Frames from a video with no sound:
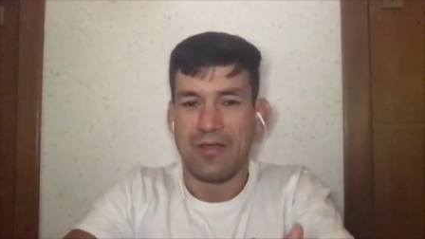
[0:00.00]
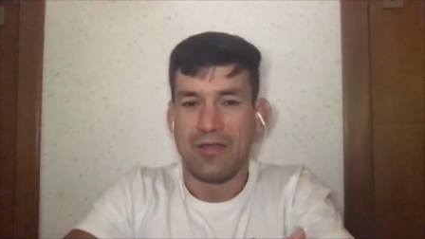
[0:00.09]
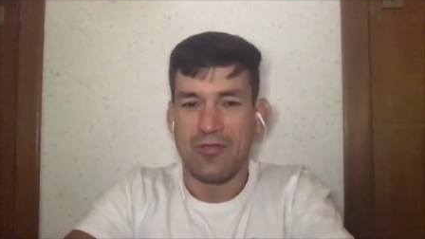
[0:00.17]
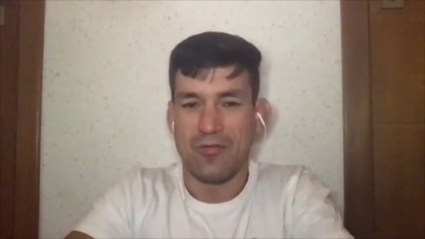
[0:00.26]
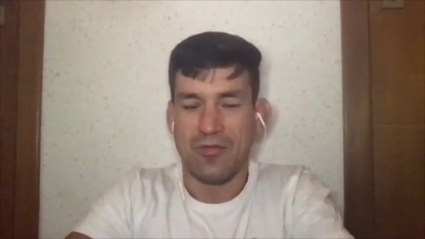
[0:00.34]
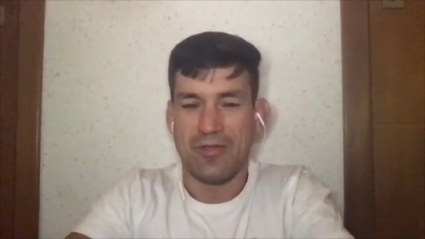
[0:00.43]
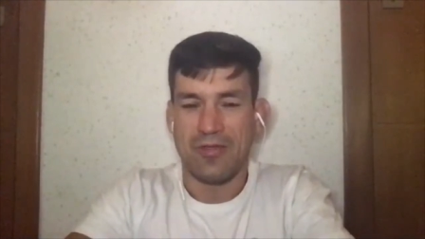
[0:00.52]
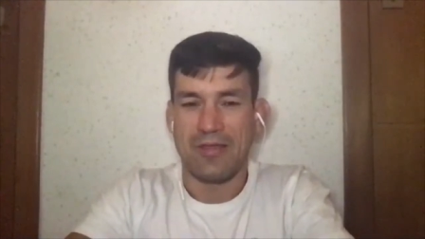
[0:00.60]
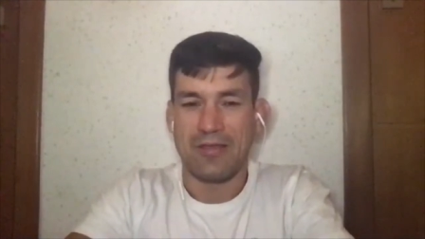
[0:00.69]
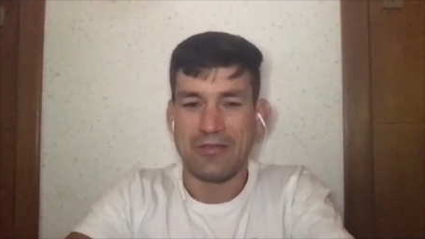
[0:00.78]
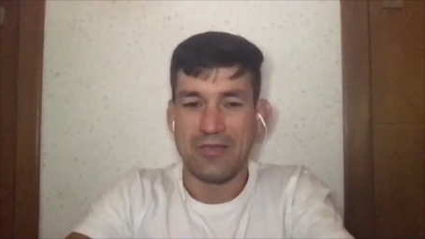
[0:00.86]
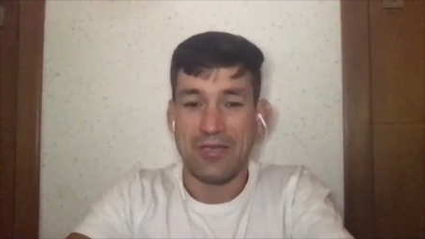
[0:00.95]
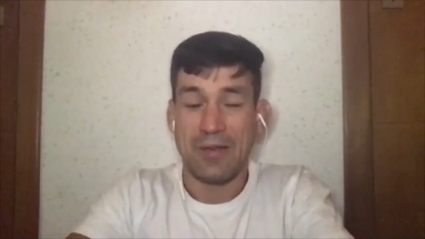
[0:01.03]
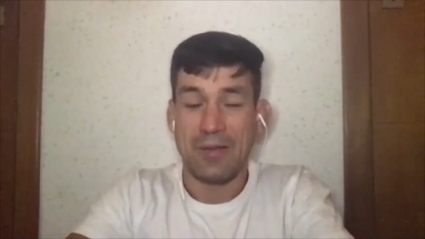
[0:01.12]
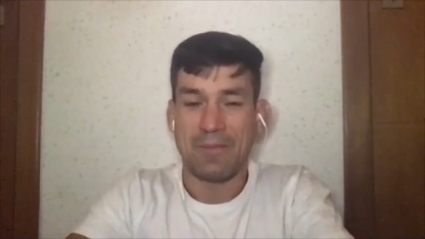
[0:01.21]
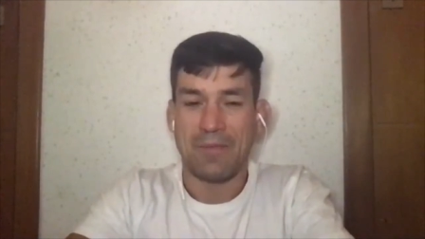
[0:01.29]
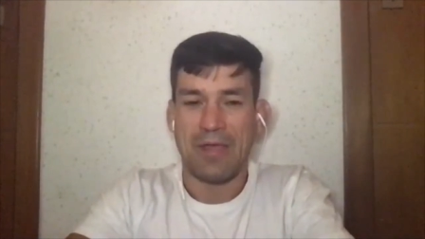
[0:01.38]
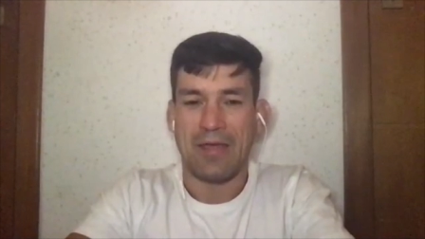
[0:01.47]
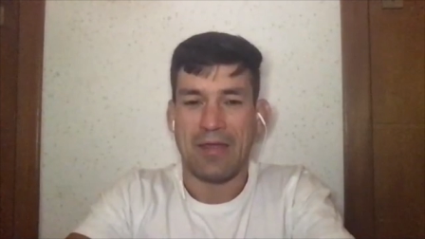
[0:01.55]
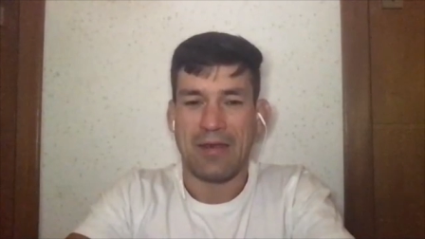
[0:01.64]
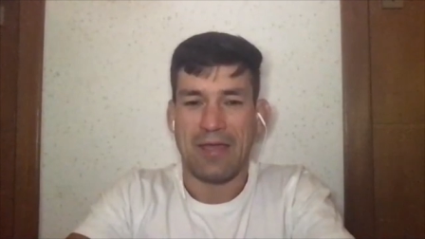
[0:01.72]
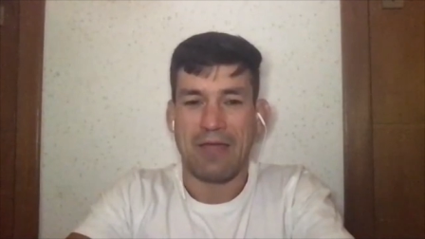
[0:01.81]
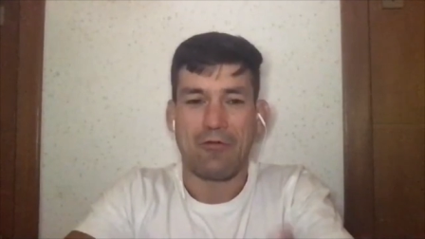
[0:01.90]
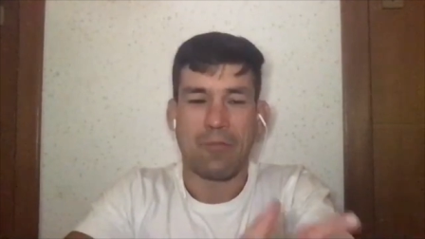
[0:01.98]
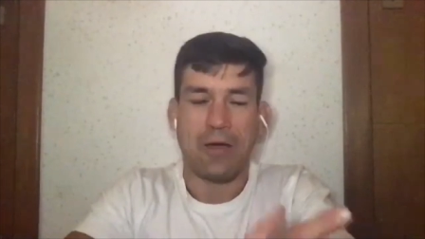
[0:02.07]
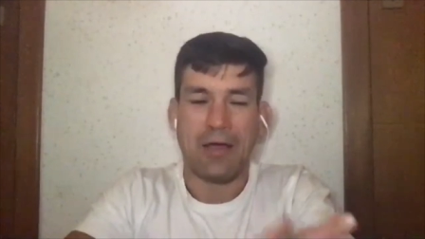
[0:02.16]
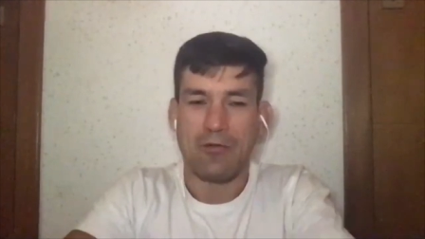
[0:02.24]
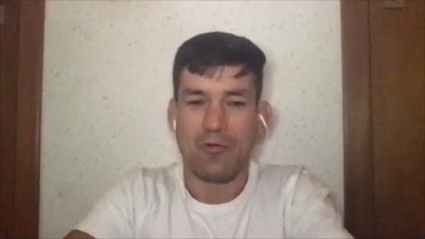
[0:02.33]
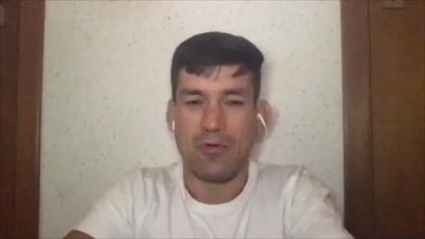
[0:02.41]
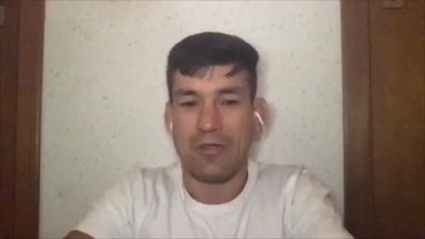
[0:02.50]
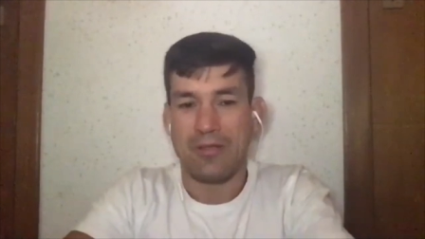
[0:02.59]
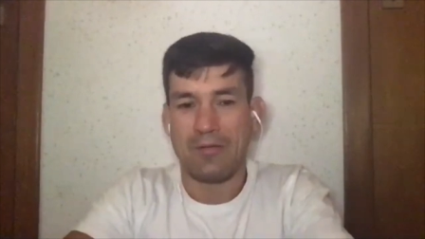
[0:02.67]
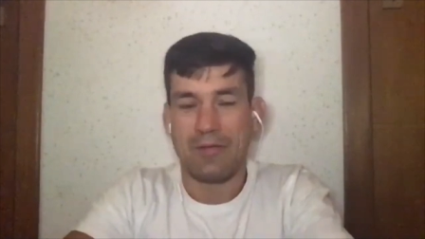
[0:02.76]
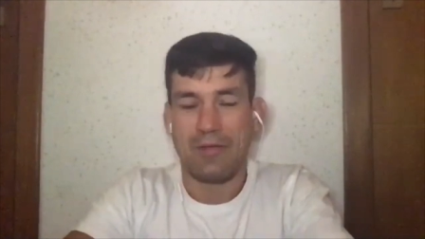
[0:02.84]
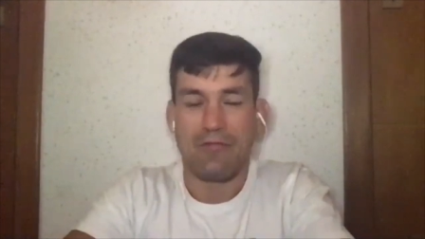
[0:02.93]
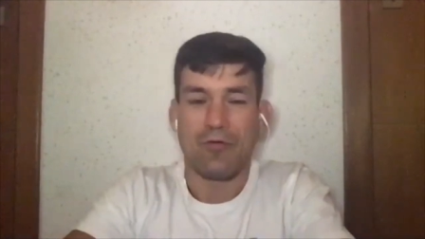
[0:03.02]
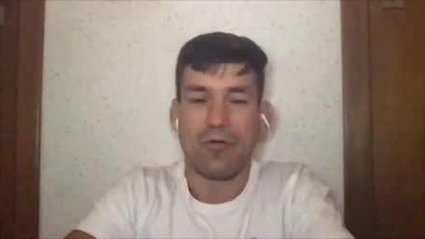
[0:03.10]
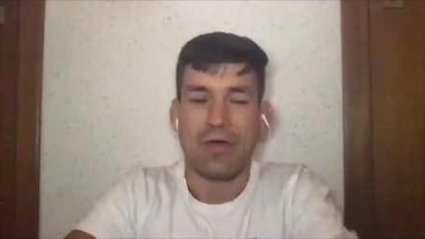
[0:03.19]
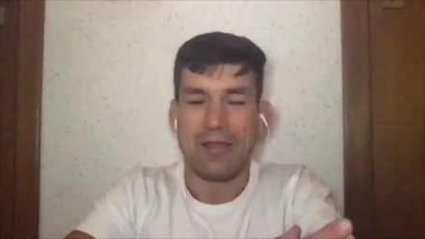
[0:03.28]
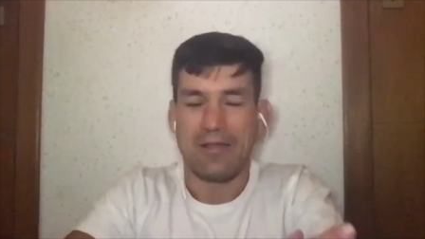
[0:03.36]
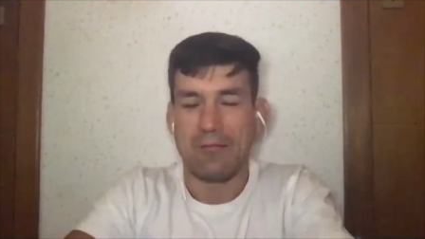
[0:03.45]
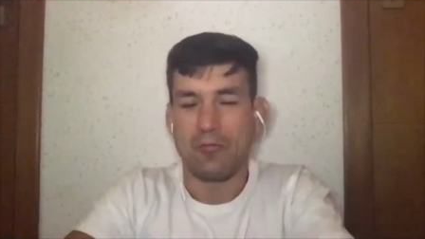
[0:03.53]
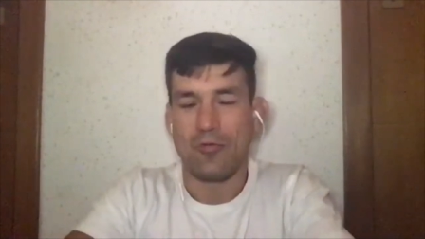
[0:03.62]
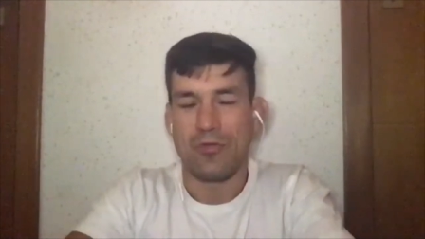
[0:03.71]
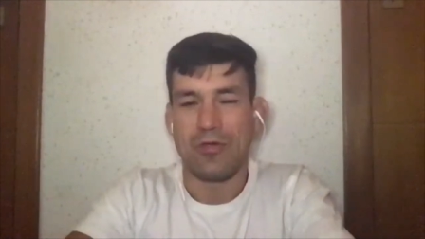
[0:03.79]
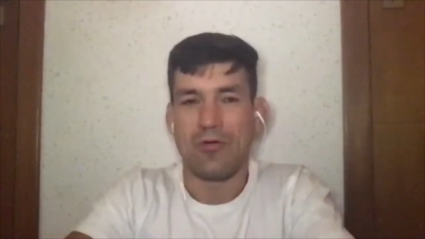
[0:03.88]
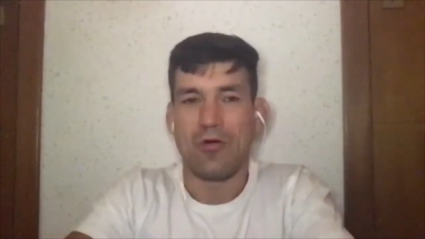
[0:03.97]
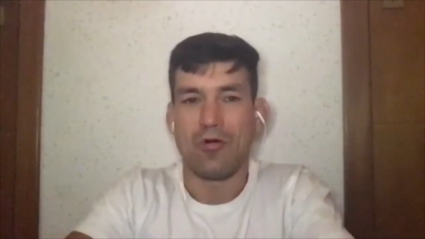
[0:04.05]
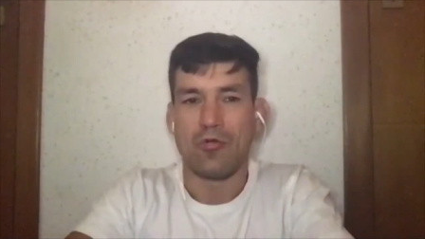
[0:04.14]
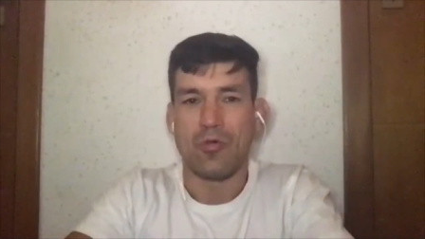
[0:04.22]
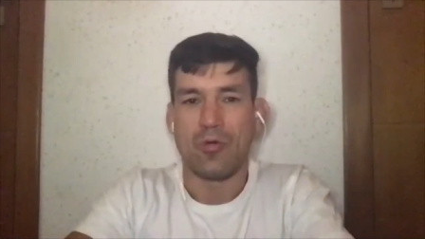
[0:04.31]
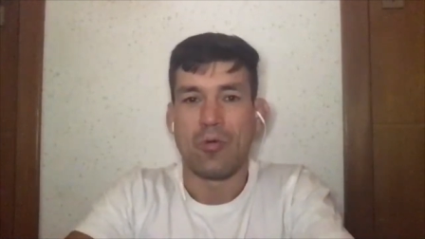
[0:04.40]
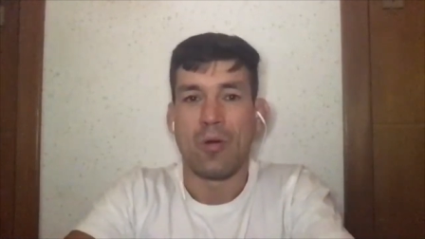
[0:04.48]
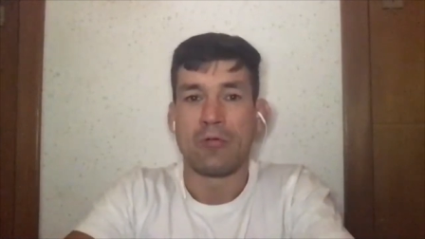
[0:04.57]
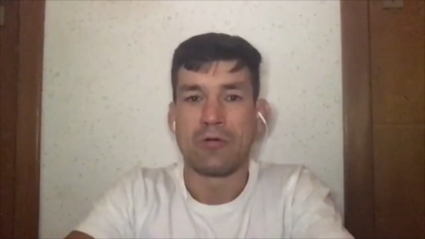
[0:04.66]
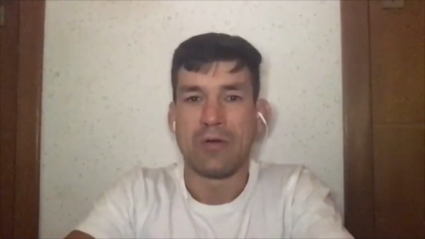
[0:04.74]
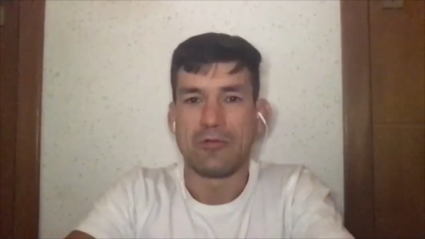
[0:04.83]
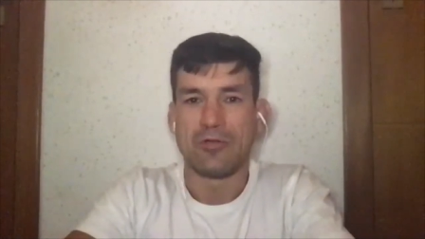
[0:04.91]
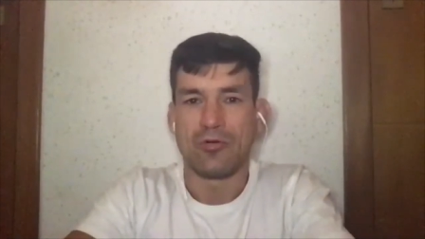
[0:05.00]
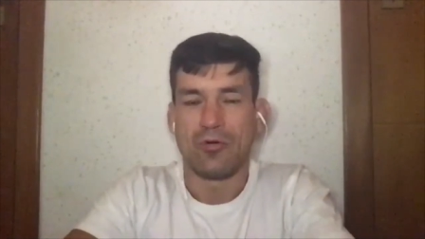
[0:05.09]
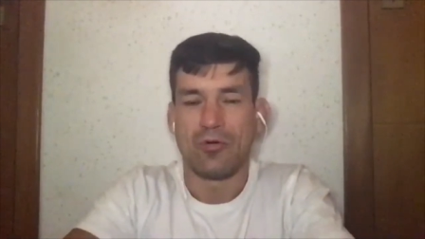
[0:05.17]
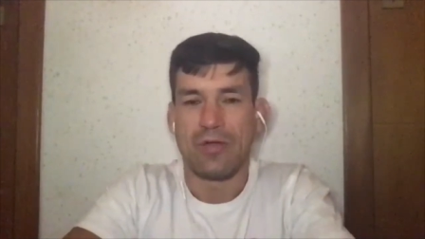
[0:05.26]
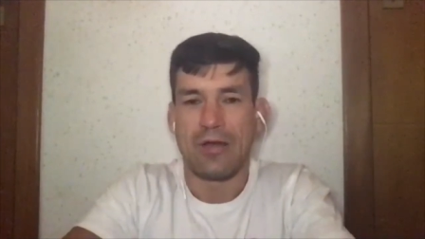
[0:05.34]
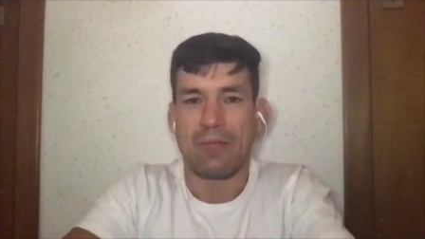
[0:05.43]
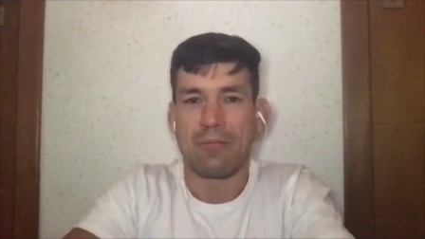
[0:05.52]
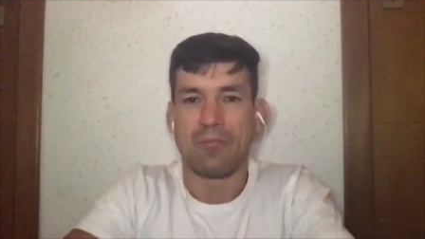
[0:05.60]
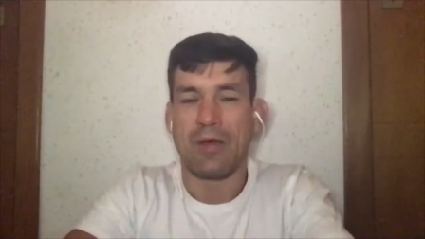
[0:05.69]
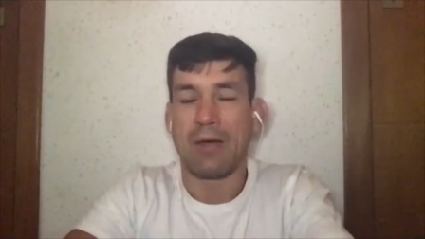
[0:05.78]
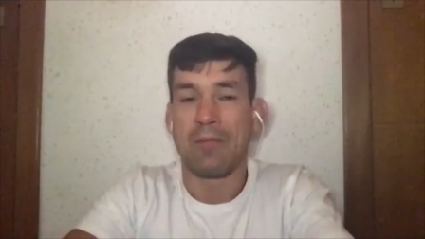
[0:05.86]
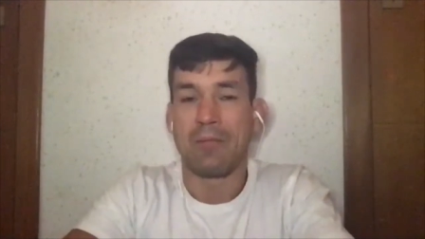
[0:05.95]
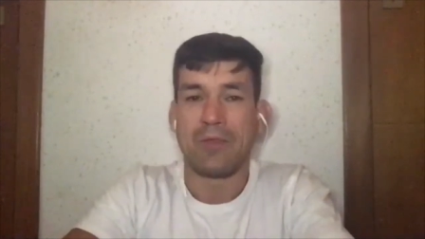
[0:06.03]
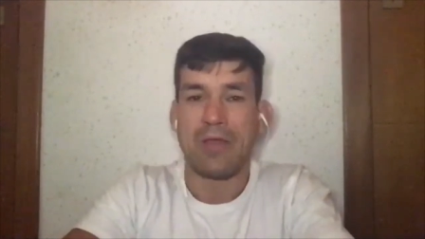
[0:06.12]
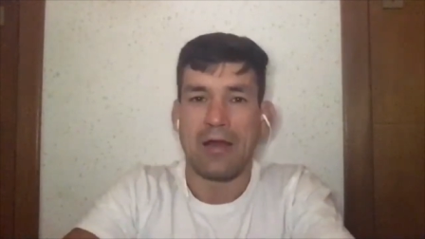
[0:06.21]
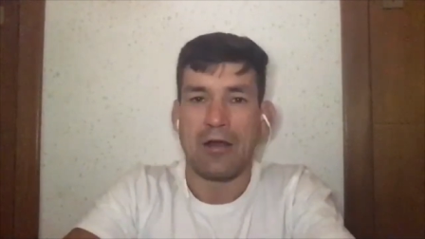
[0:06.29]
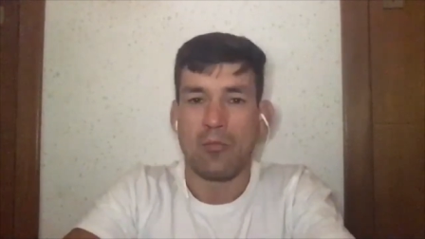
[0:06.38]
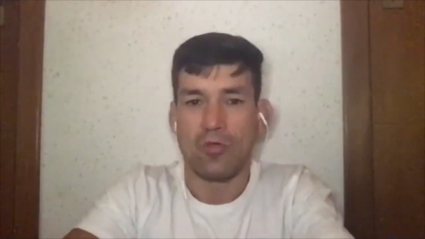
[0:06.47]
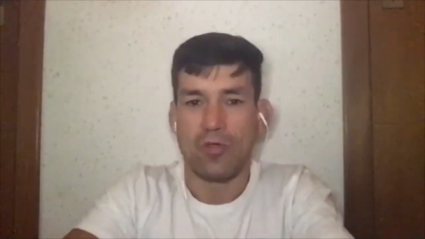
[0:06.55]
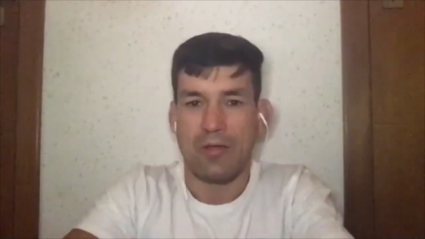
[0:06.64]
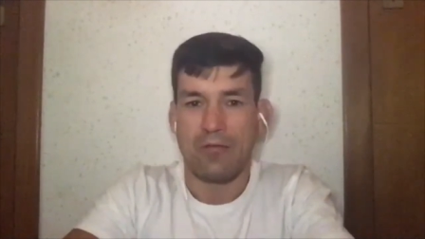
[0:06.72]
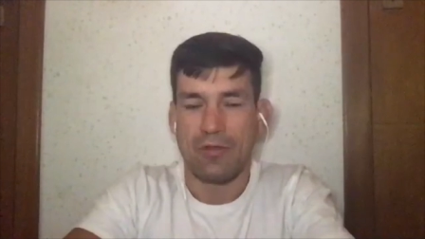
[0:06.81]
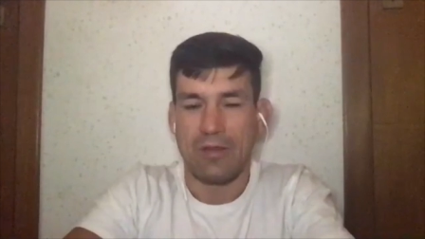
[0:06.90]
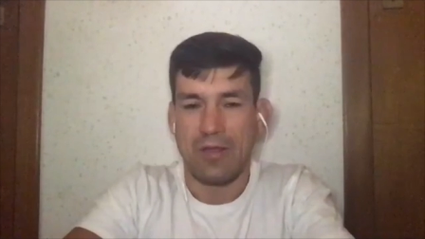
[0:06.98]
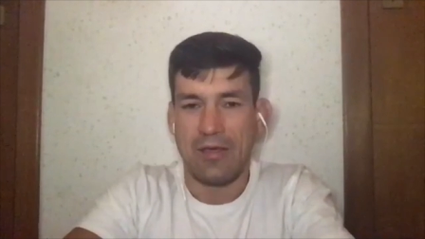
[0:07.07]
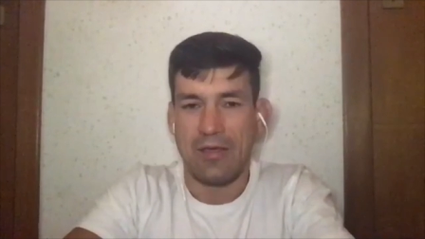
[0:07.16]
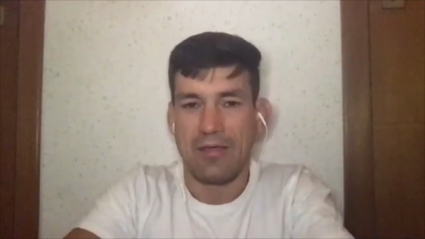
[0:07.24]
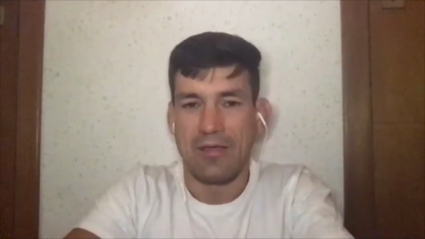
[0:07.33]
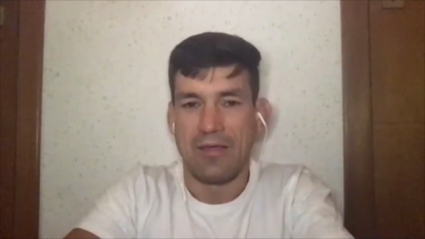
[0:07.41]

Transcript: to see the gym and everybody who is in, if you guys in Brazil also you're welcome to go there. I'm I'm there almost every day.